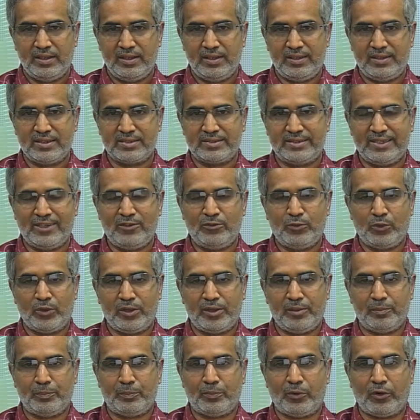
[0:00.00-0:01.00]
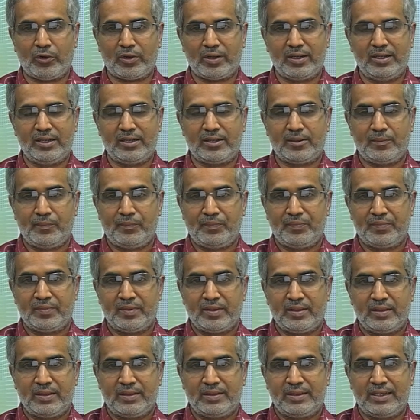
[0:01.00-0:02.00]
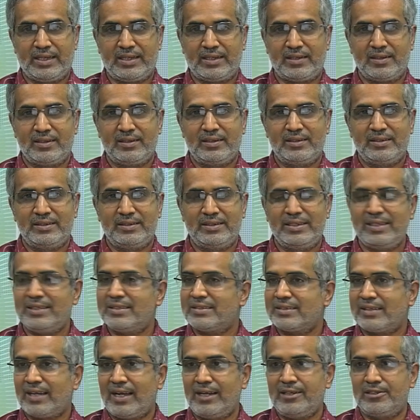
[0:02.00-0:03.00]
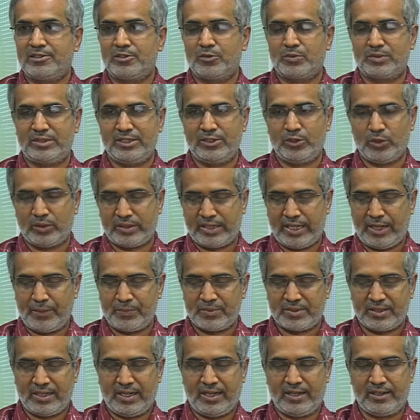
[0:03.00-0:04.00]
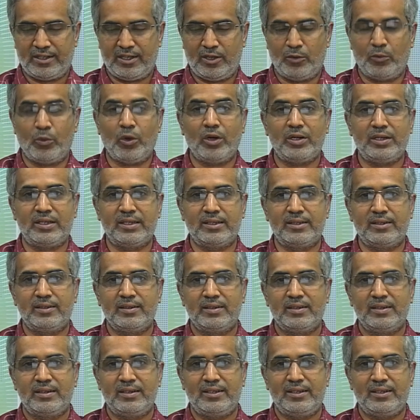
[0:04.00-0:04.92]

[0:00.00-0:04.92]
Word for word: It is therefore important that these kinds of stereotypes are avoided